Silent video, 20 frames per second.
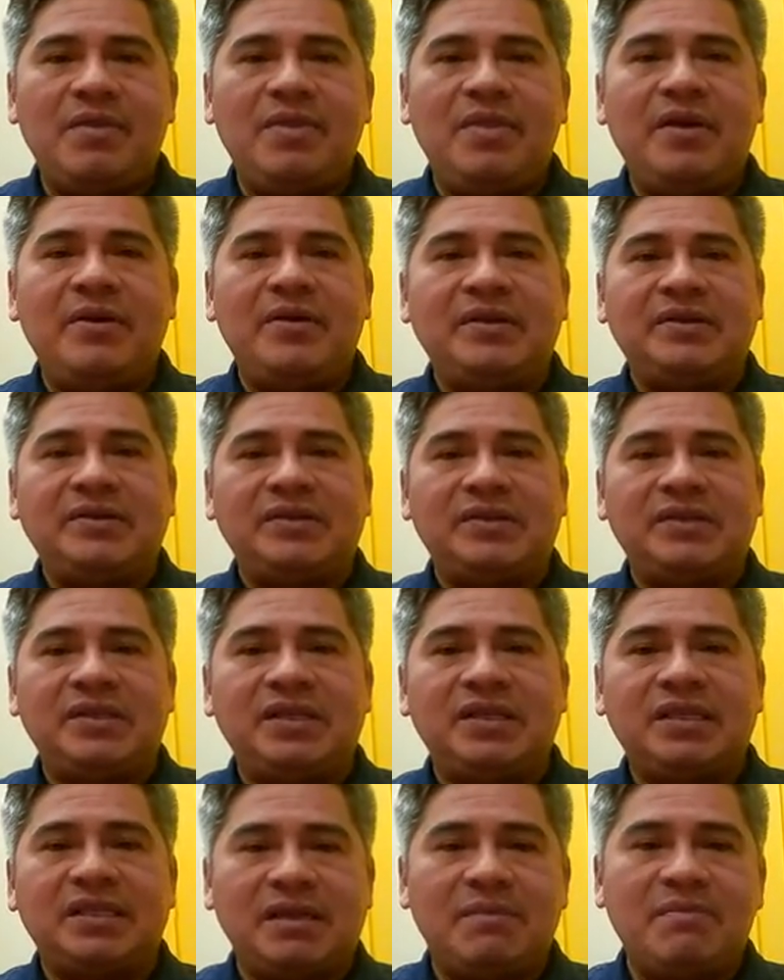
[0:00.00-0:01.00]
There
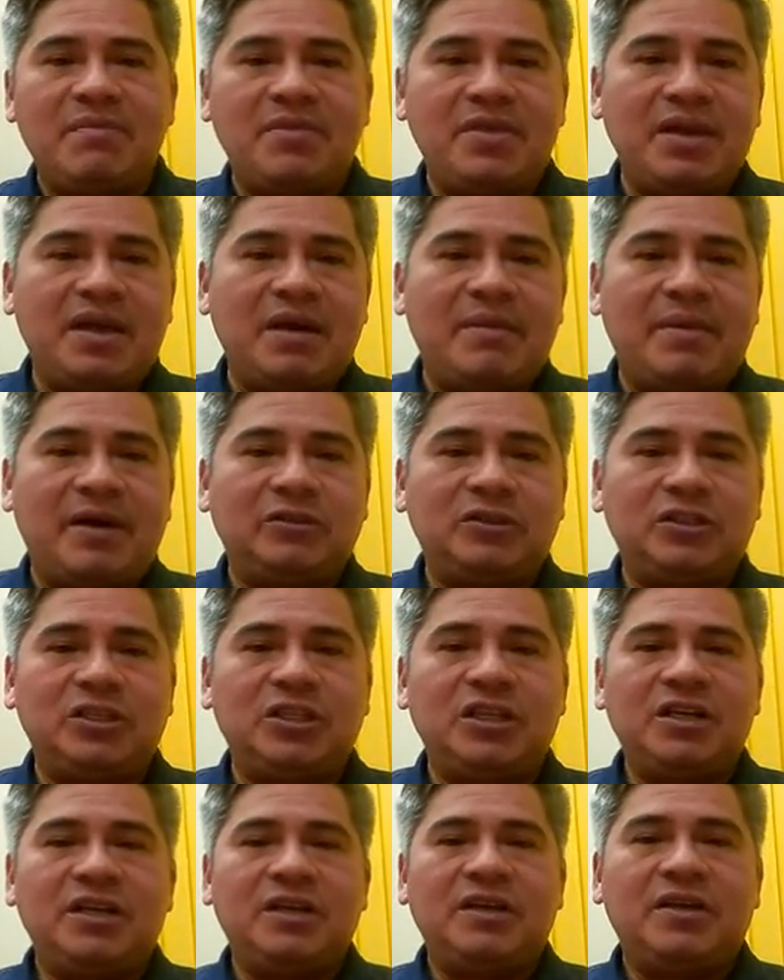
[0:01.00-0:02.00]
is something about
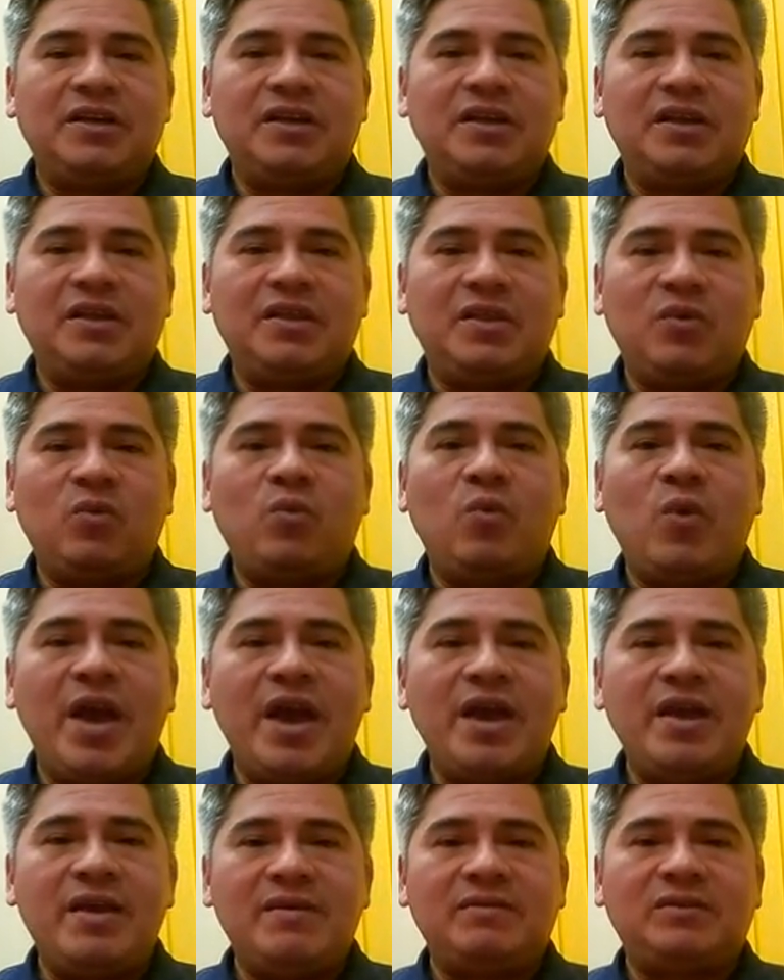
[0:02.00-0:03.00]
the
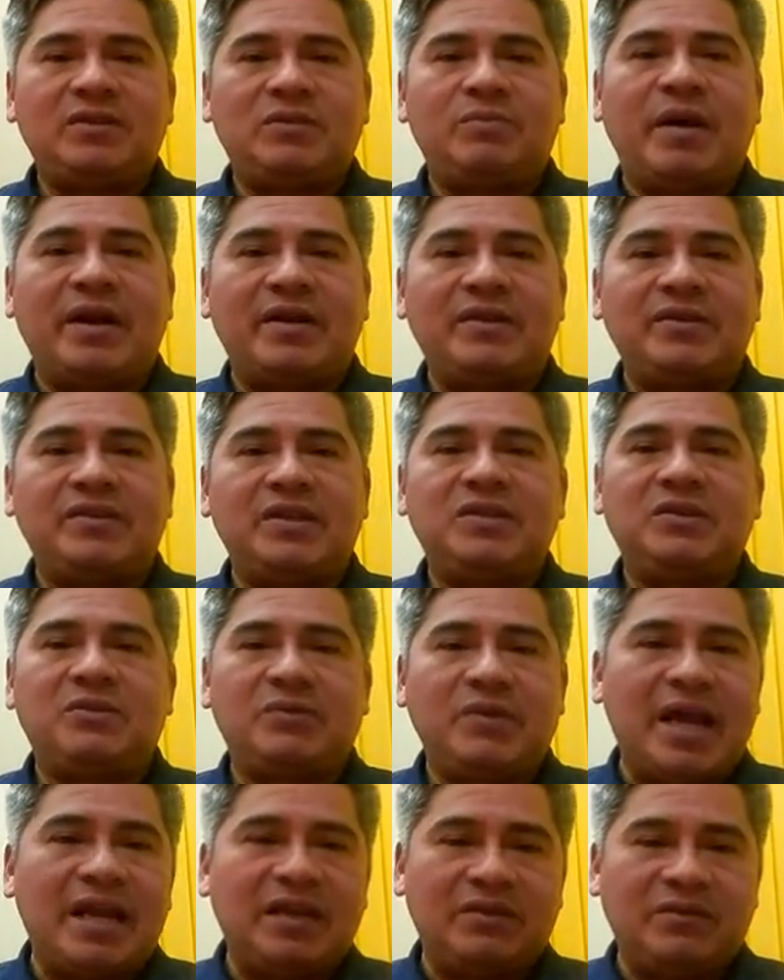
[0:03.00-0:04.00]
way Spanish is
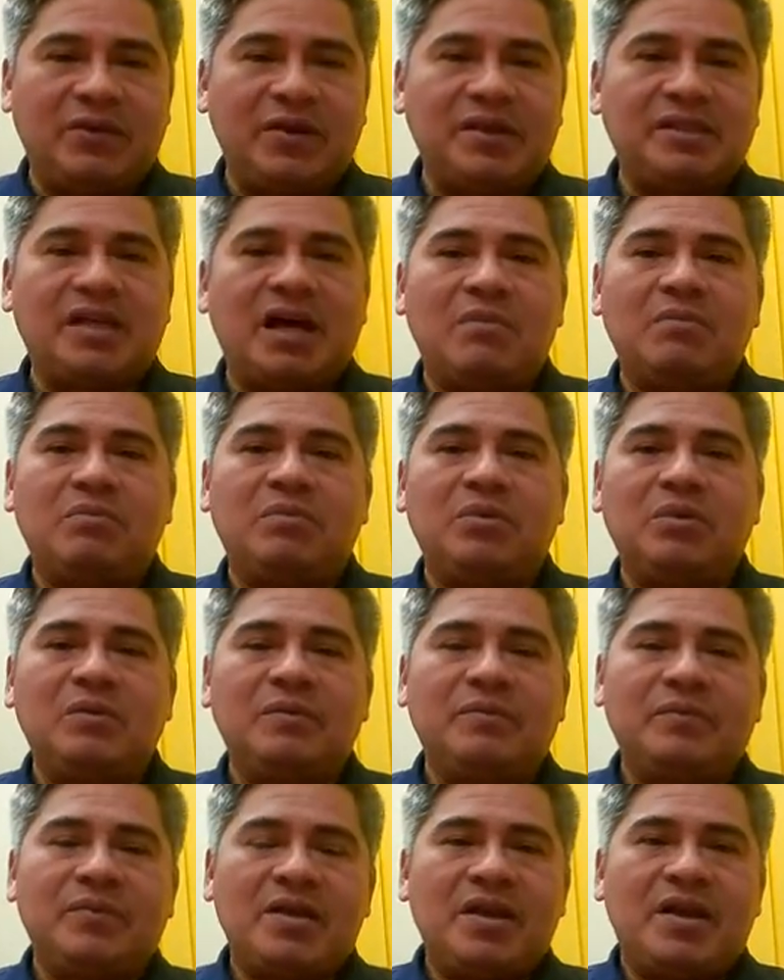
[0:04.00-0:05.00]
read, for example,
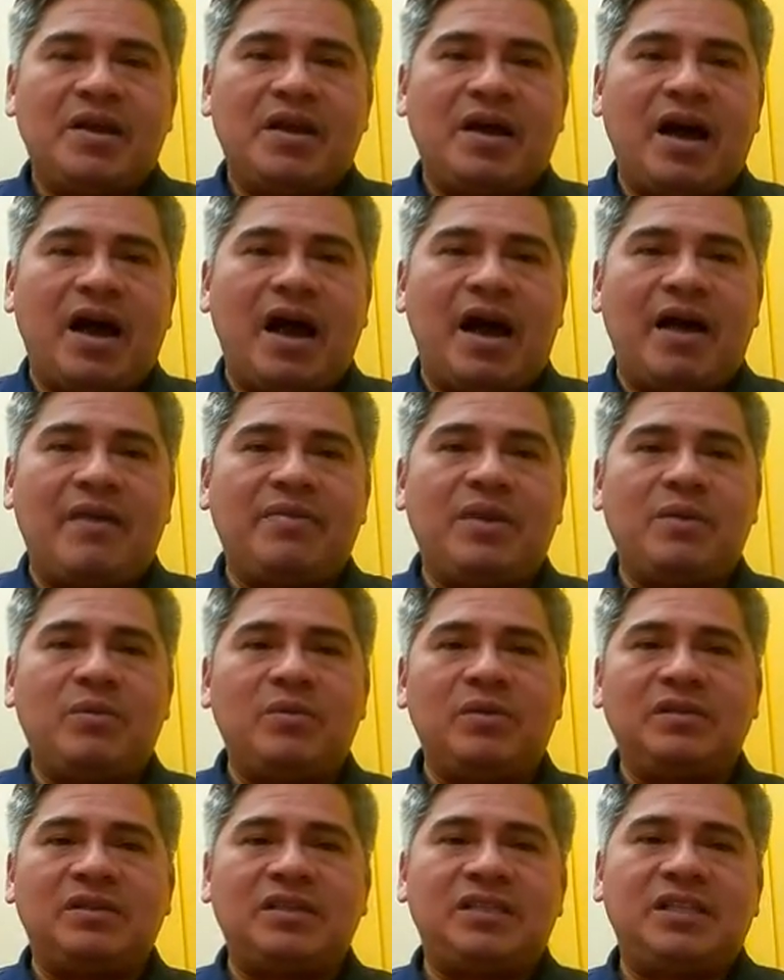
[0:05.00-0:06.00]
and that
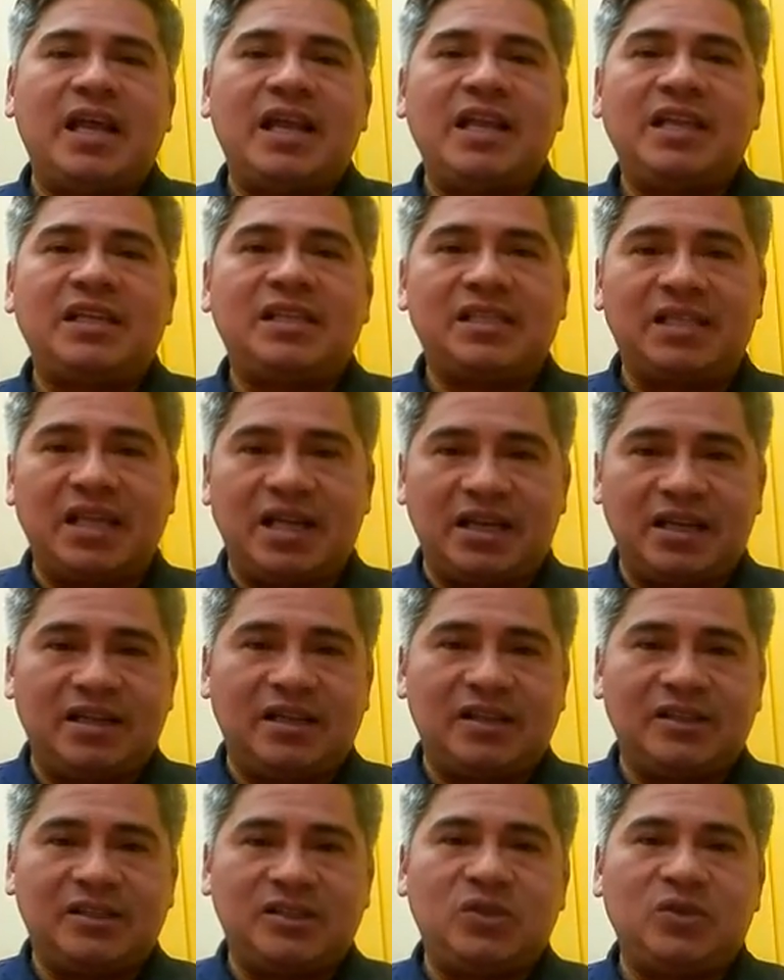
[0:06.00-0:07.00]
will send a
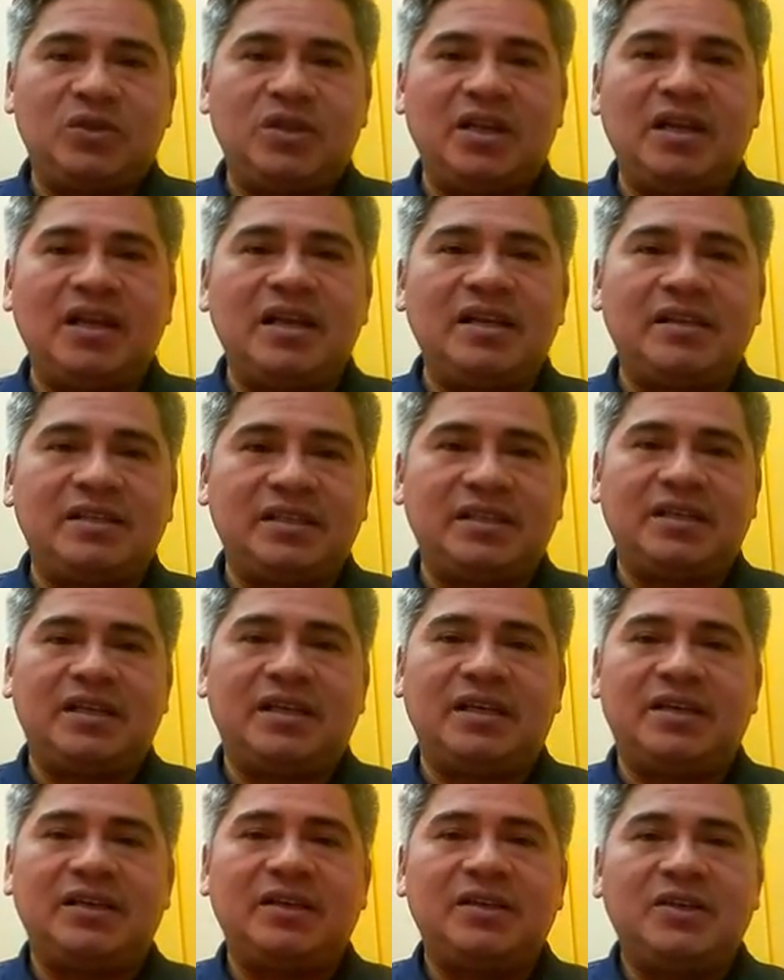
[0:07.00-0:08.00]
signal to the
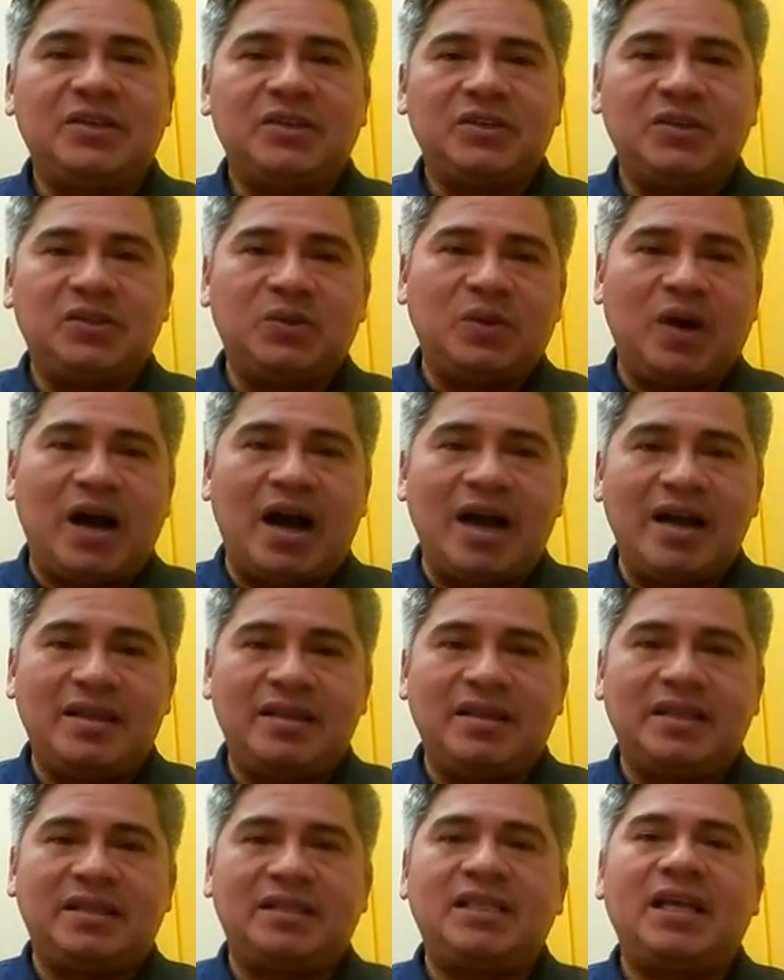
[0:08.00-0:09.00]
listener to
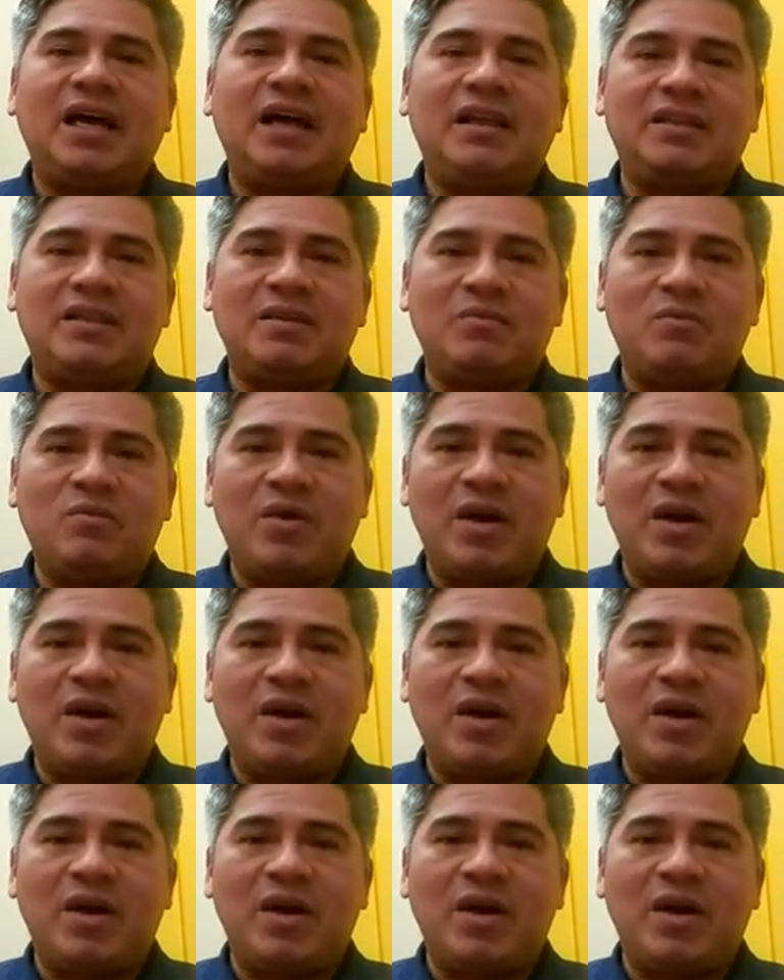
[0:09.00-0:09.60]
either tell them